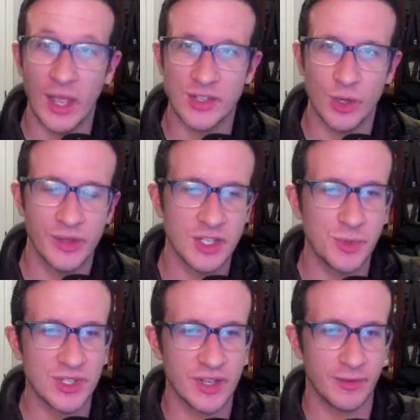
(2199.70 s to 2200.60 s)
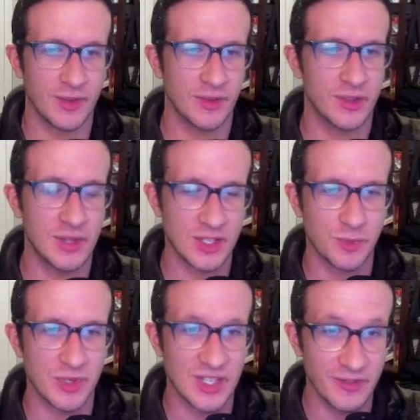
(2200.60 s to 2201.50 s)
Okay, so in this
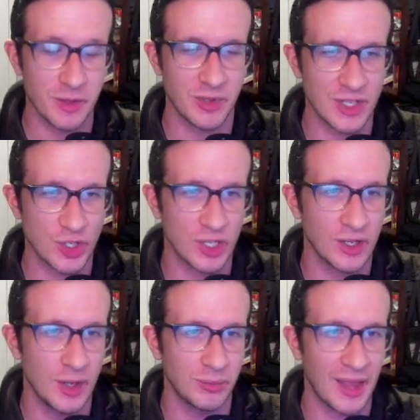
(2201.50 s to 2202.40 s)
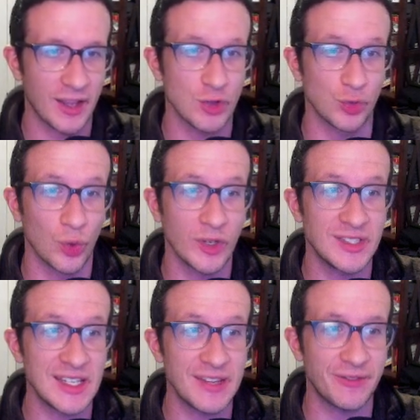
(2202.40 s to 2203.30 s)
specific position, black goes
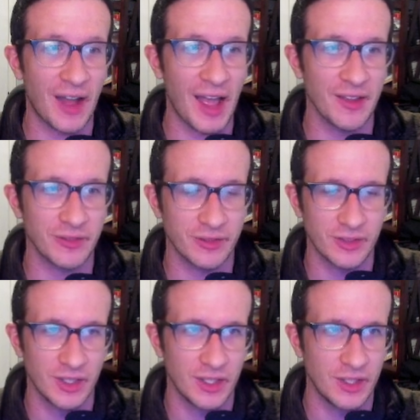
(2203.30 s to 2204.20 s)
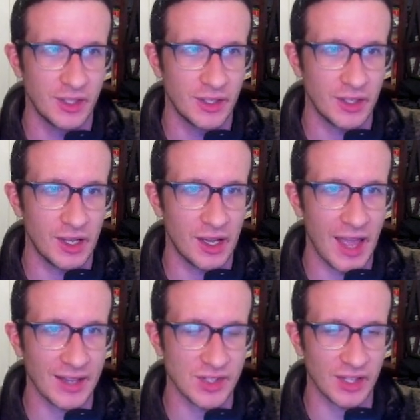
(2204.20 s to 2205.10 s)
rook d5,
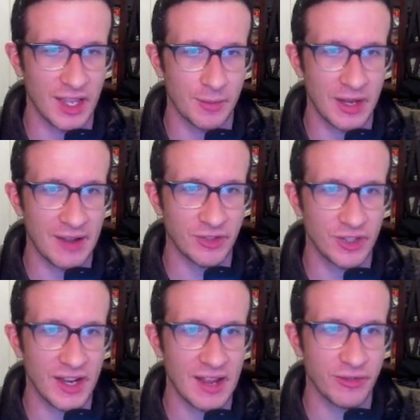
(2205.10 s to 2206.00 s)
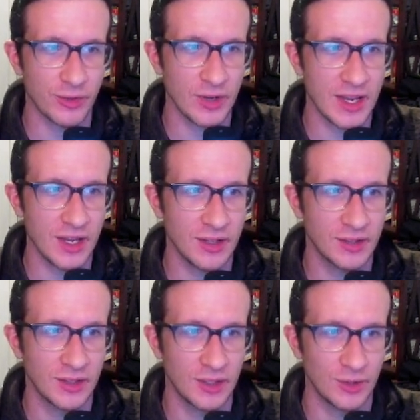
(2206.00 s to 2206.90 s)
exclam, and after knight
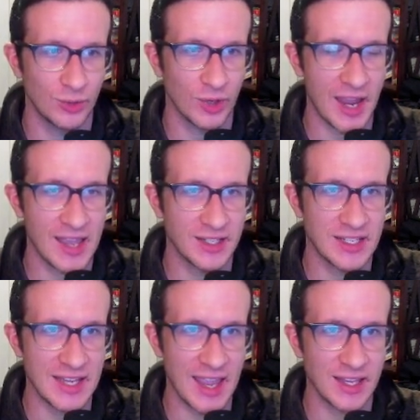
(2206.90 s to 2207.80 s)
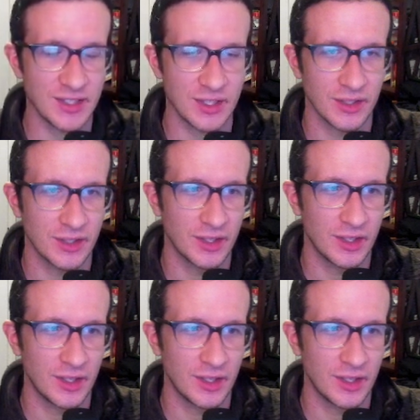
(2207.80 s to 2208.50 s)
f3, rook a to d8,